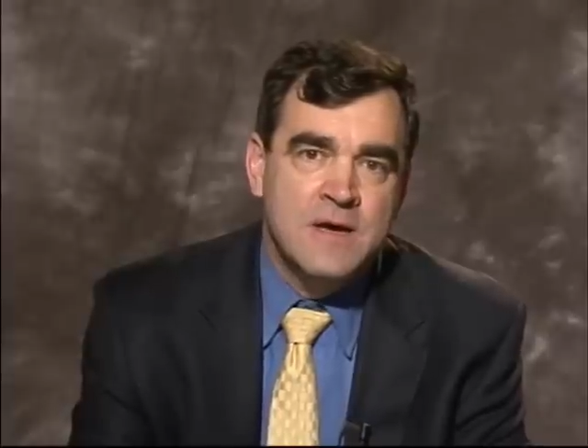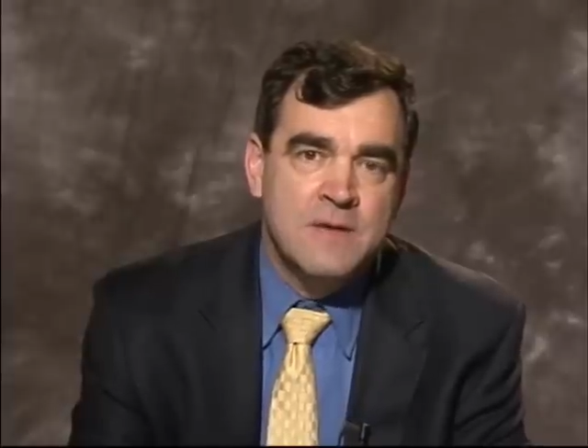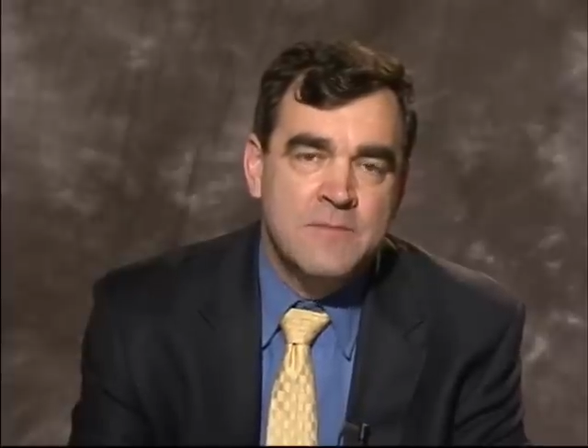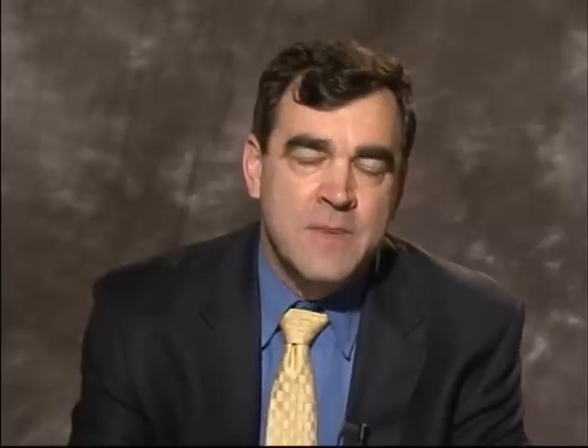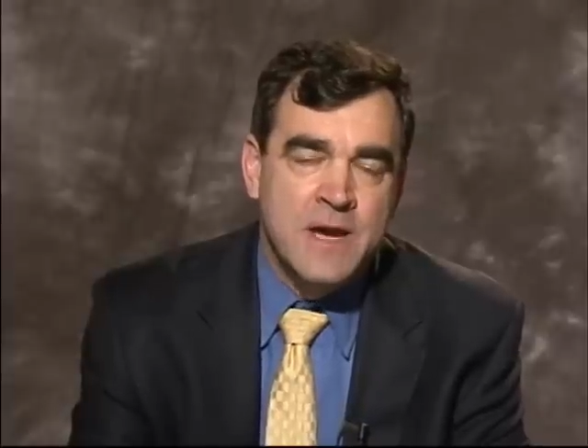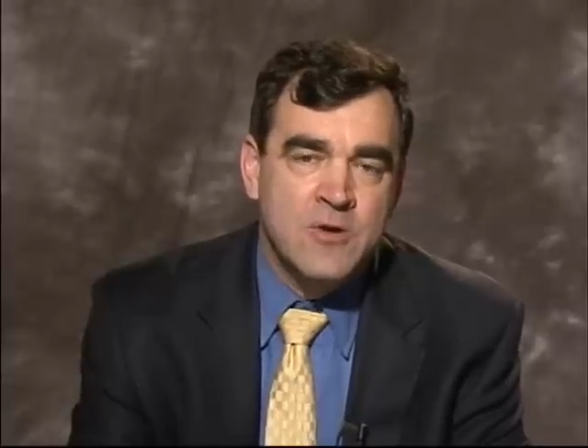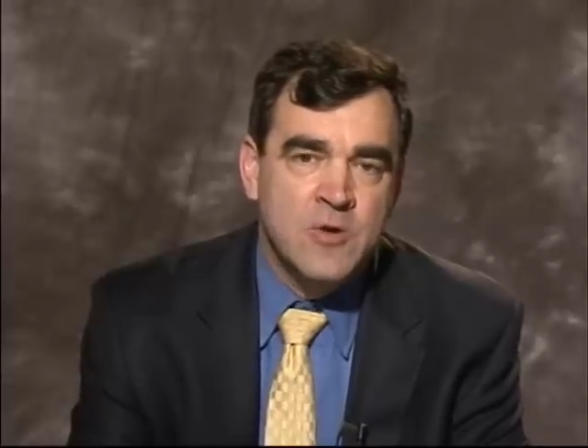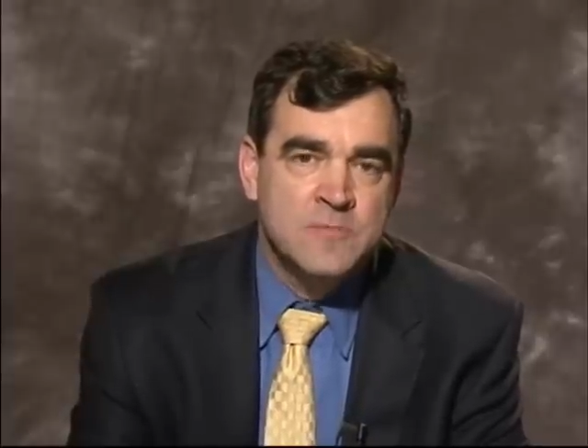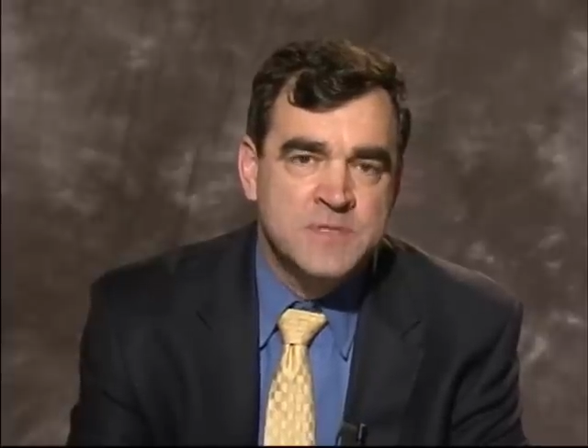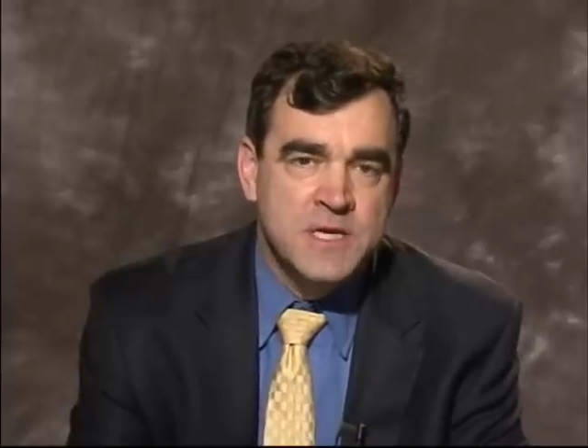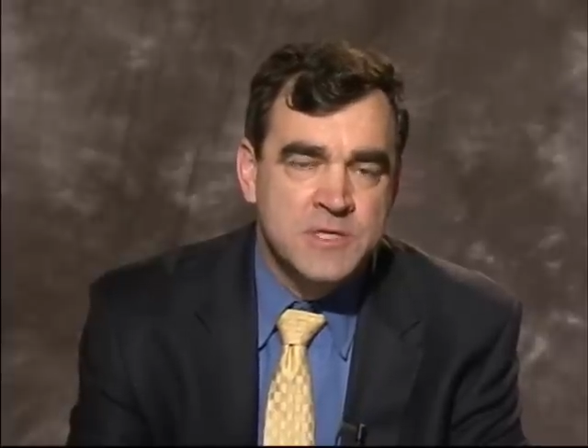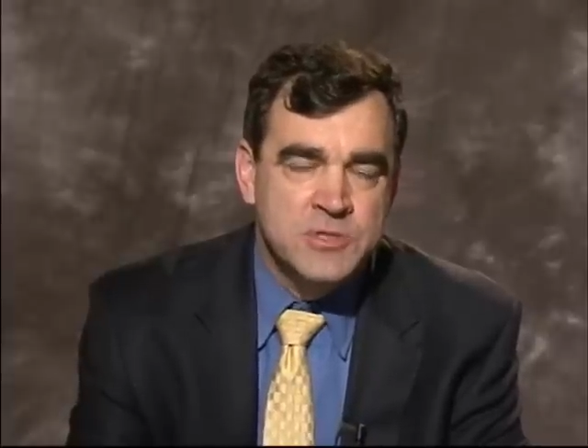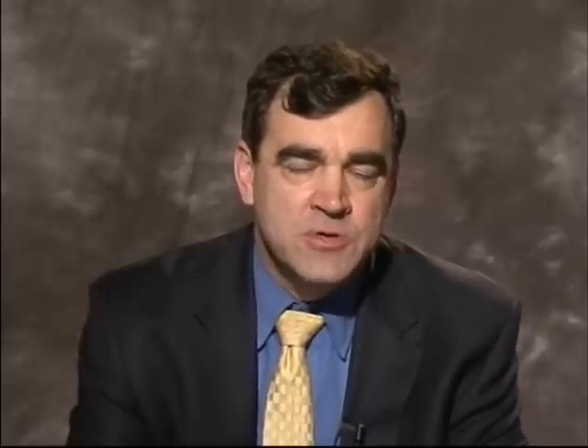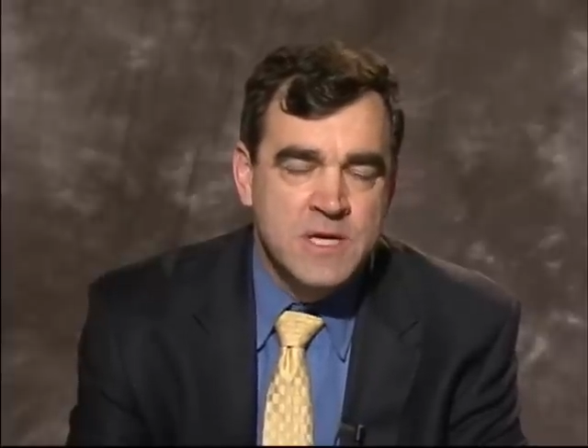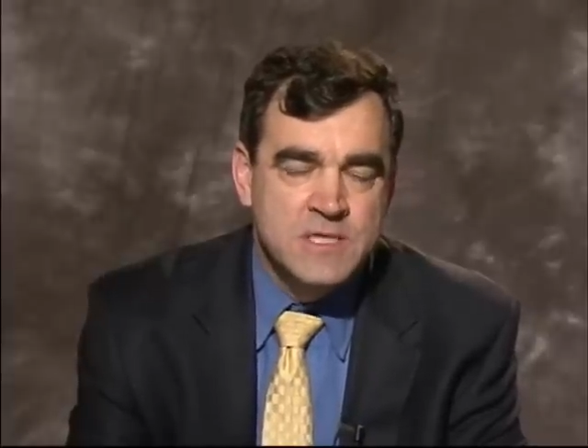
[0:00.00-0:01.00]
microbes
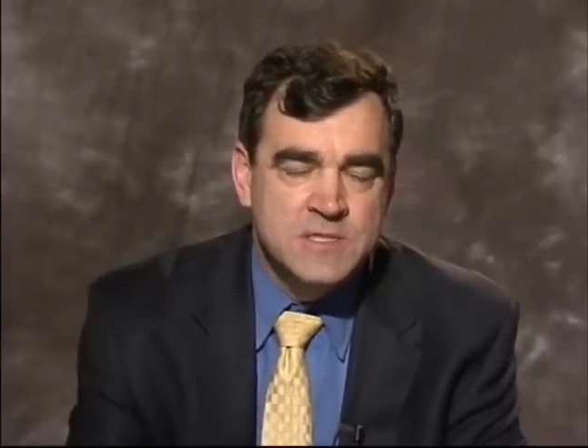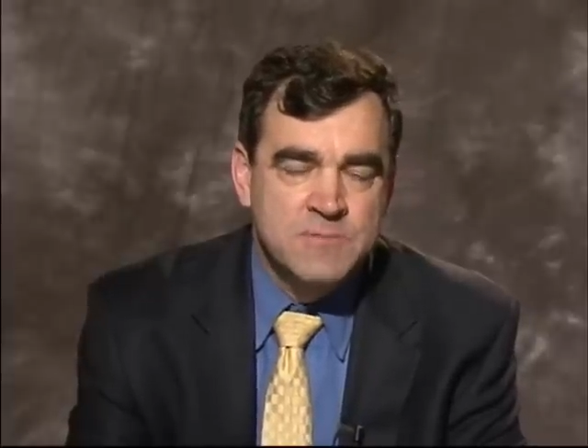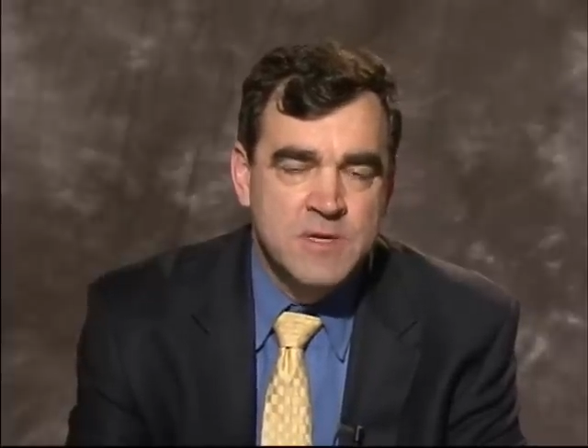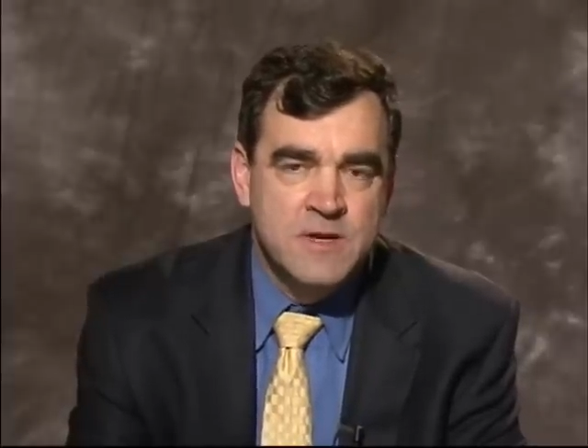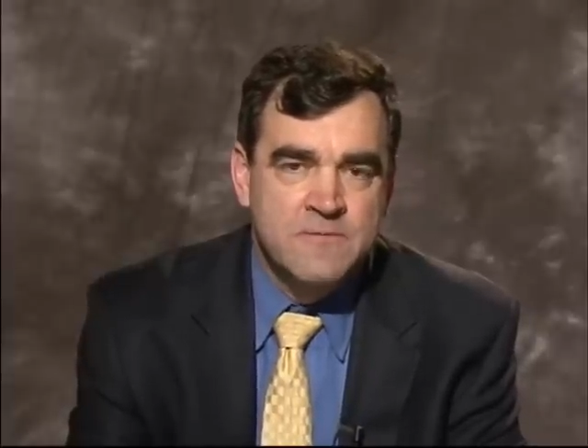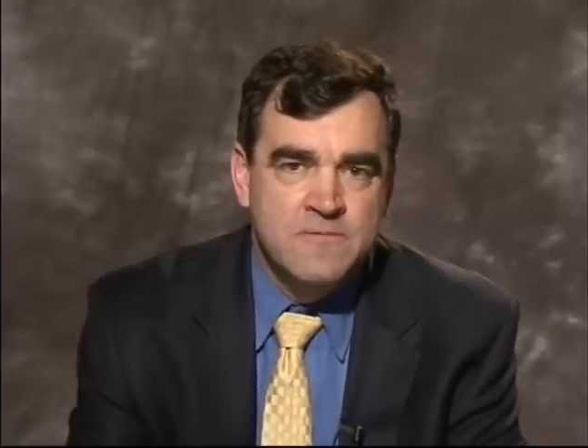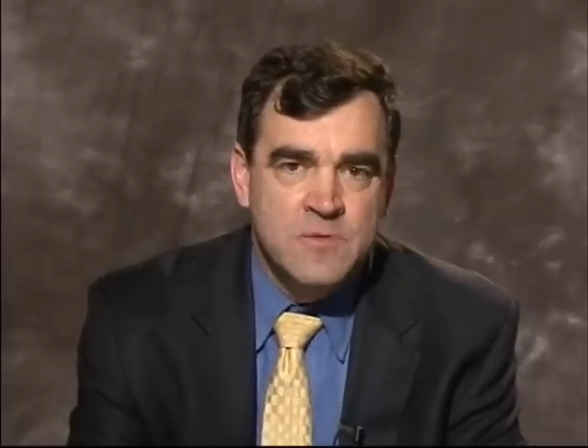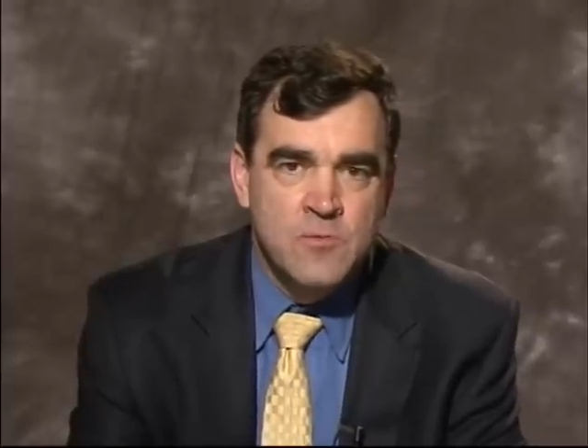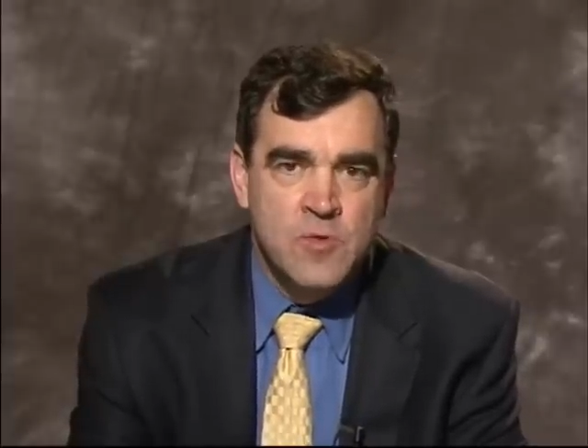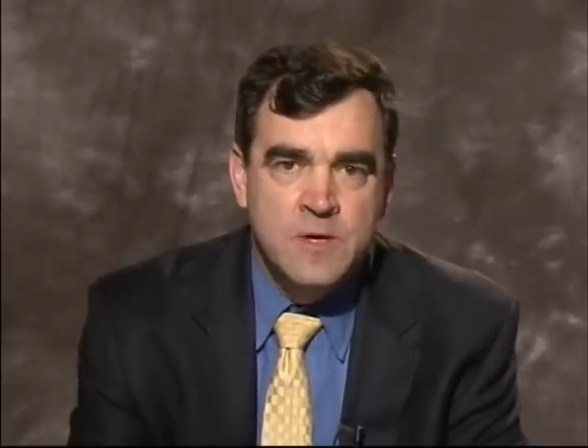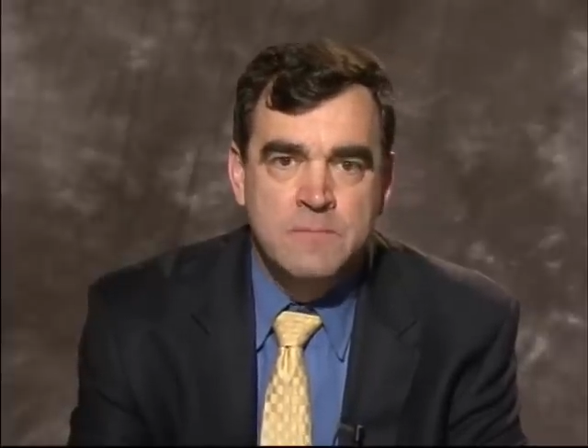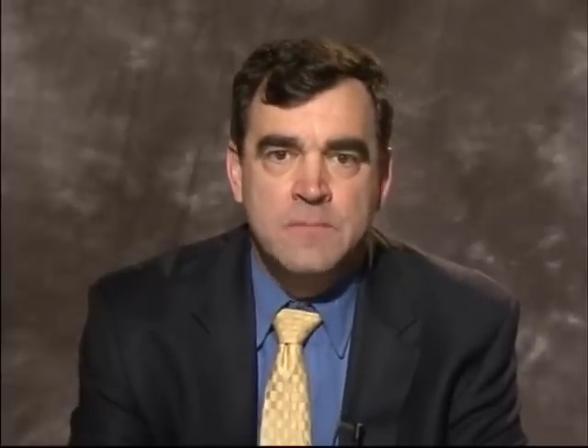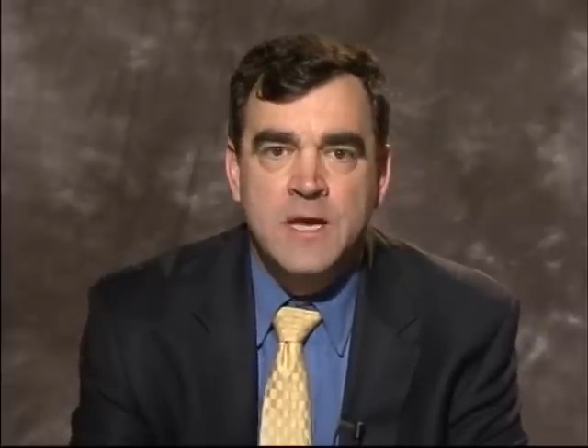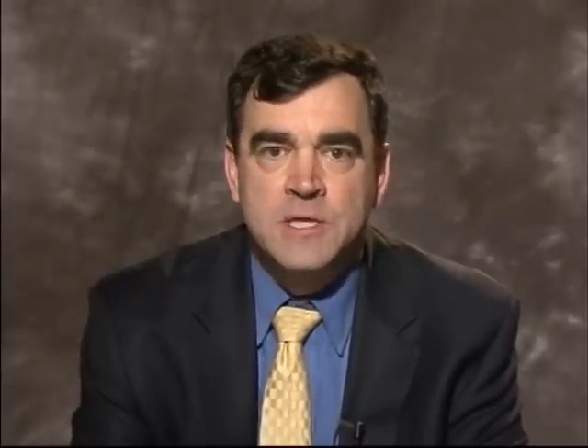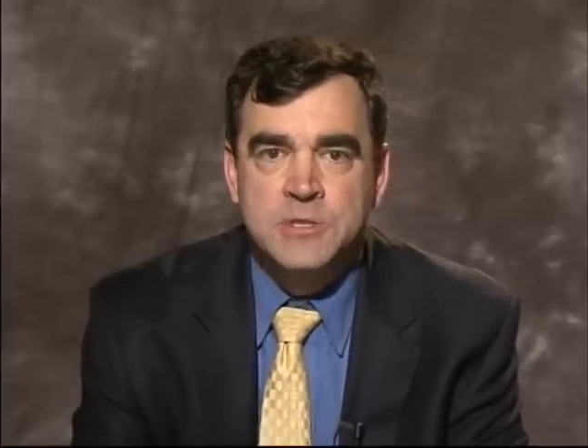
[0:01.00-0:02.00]
get transmitted from
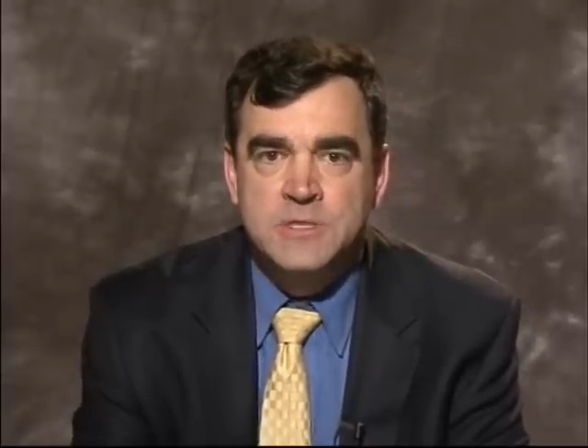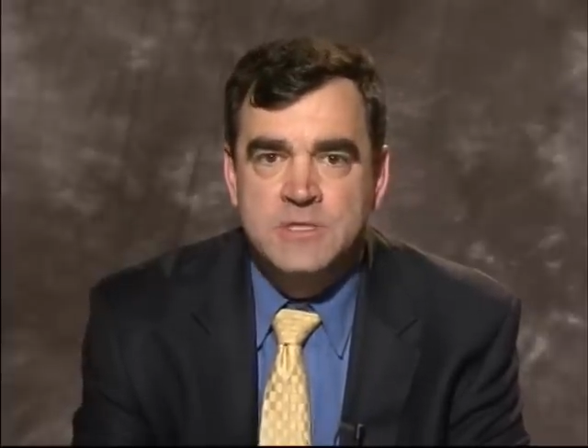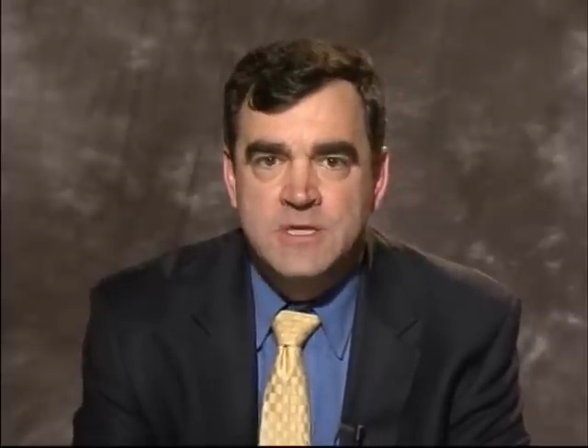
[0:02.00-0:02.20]
one patient